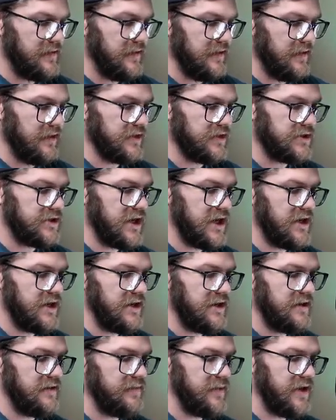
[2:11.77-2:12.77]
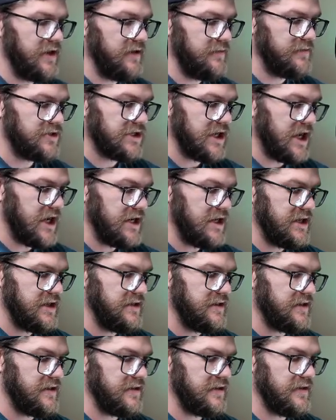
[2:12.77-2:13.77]
little shinies, medium
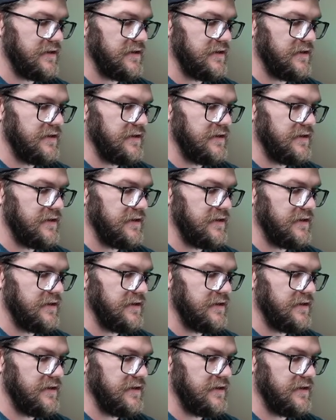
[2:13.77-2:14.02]
shinies.